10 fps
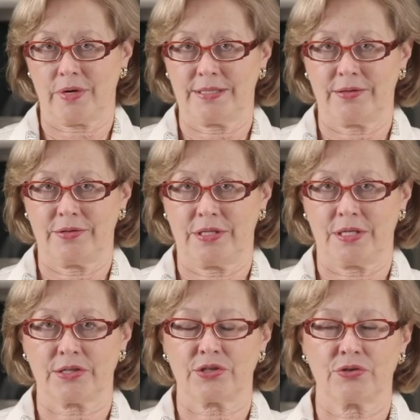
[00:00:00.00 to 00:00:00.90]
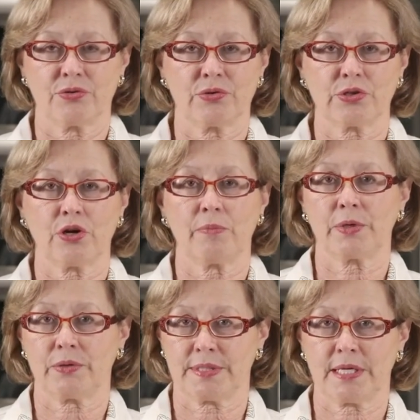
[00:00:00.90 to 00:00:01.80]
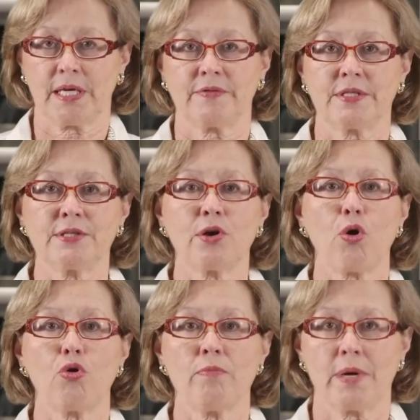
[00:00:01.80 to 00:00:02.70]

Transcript: rice on the induction cooktop because I have so